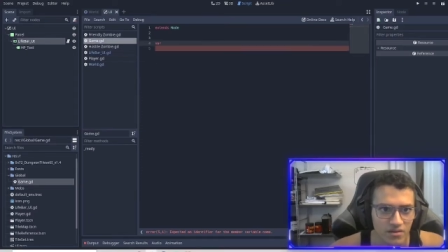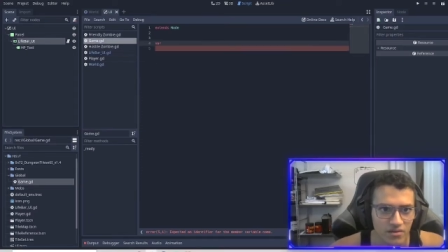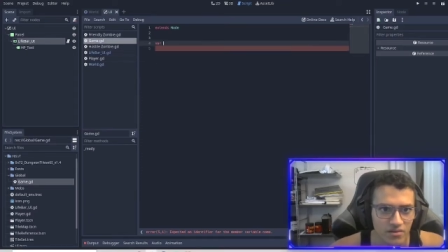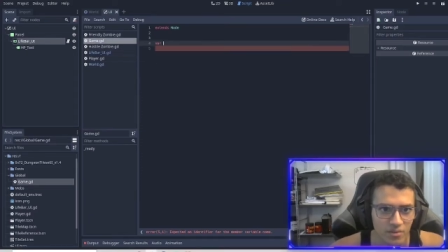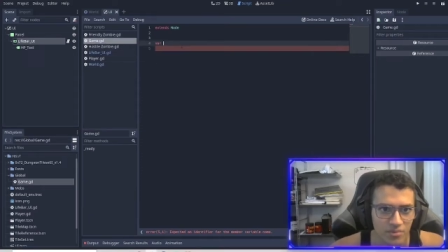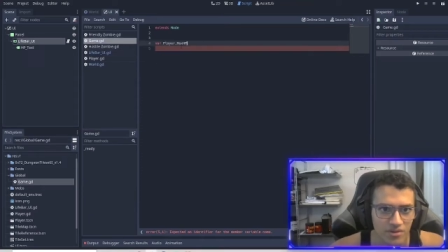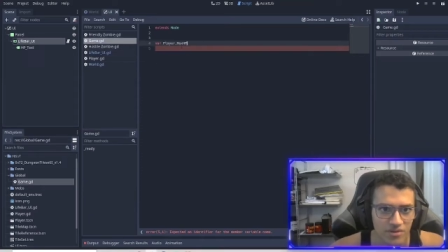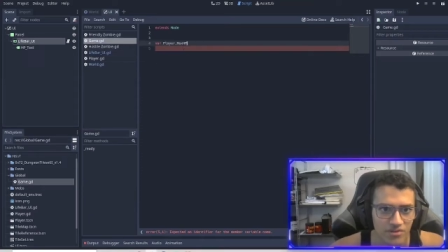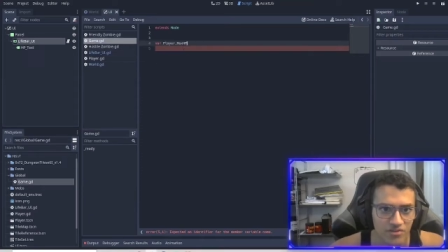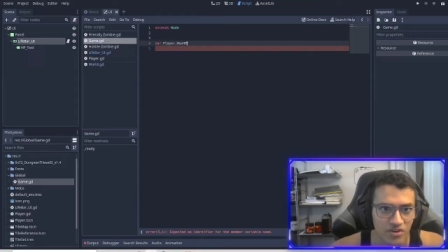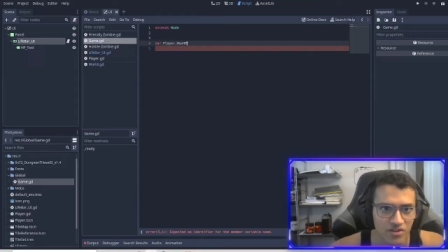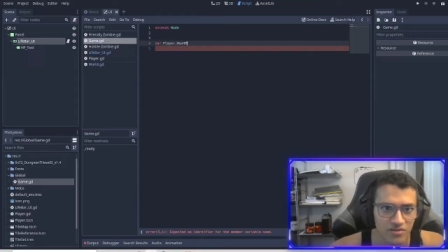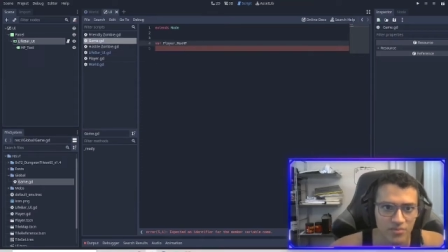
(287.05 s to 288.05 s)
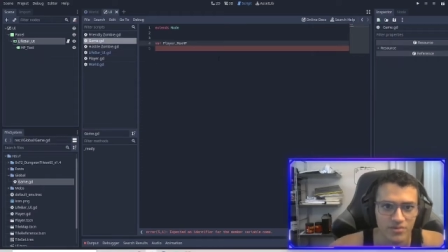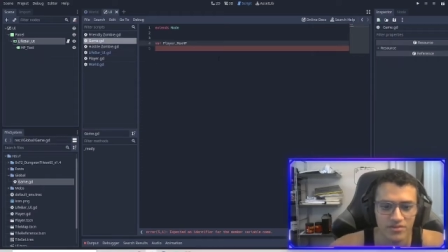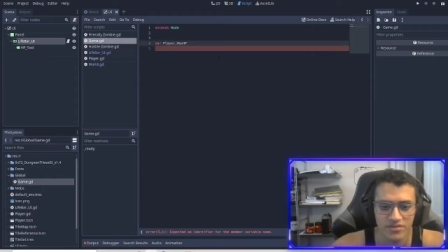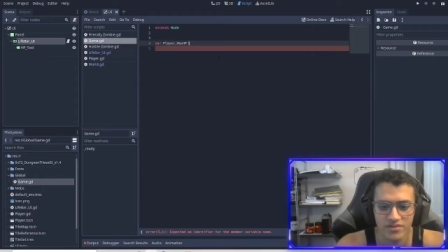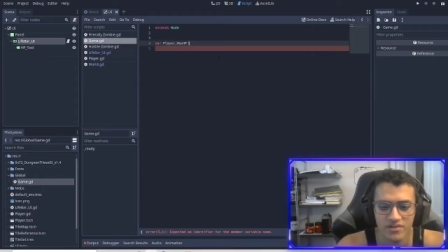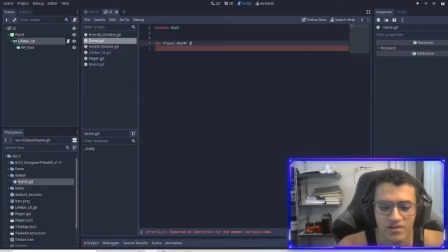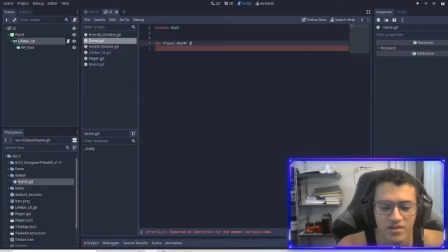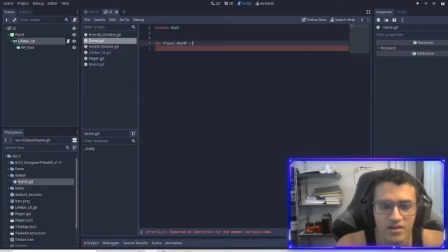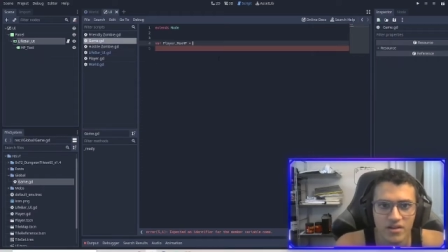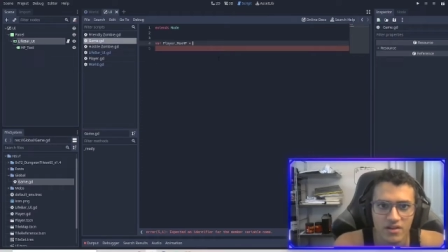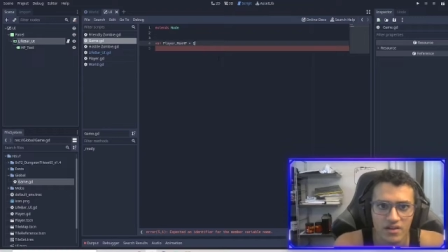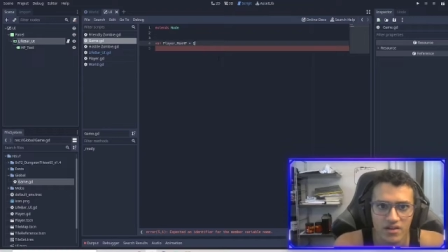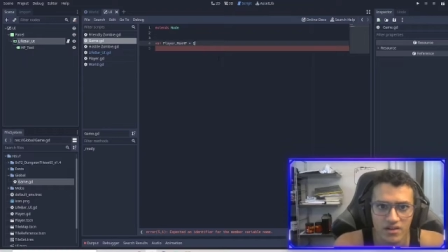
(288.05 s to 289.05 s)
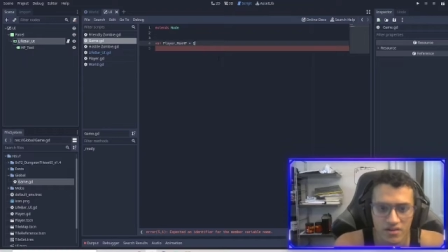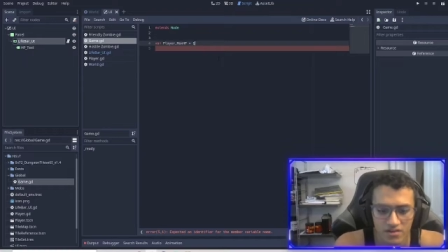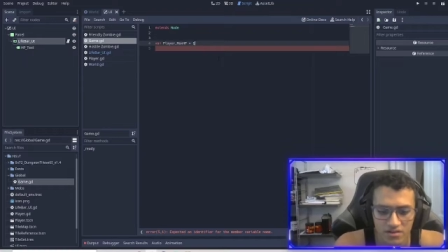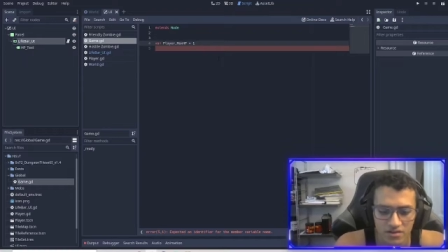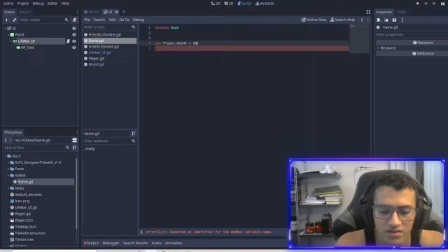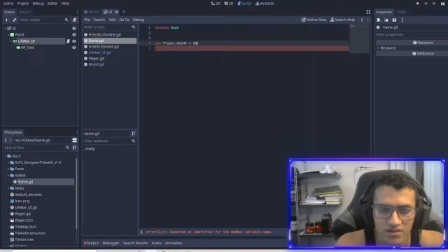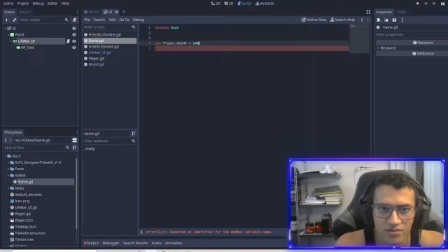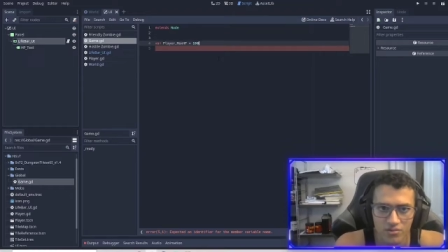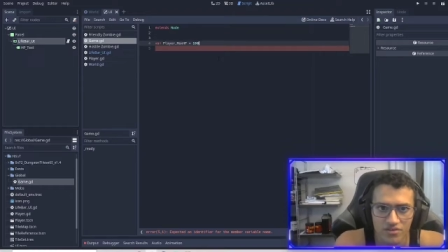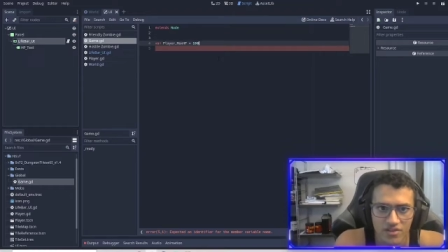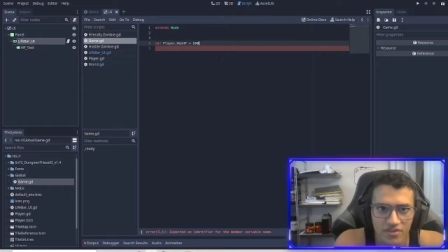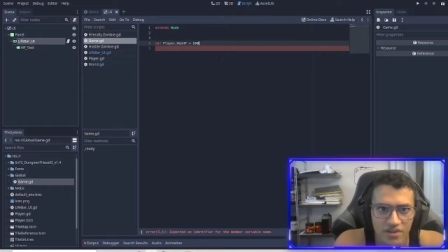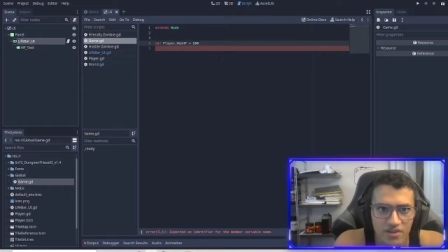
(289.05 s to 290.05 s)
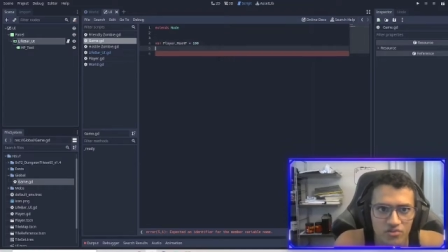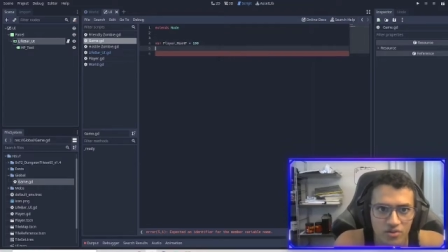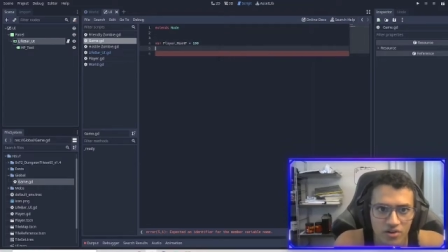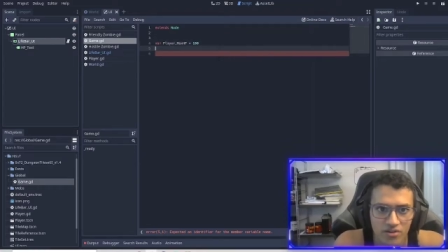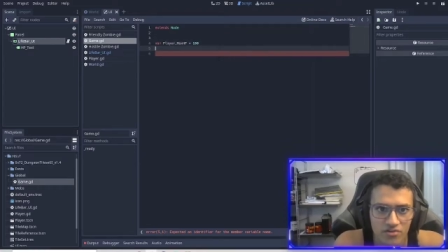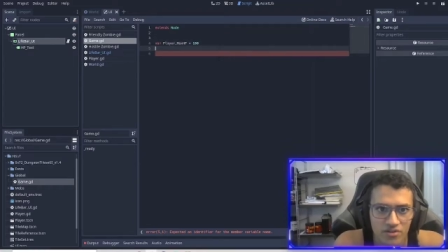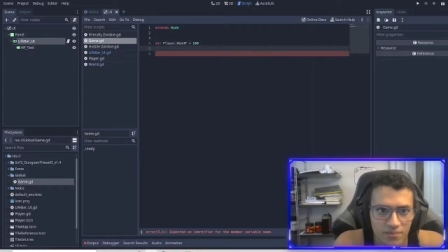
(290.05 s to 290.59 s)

Or not player dot, but uh, we'll set that to 100.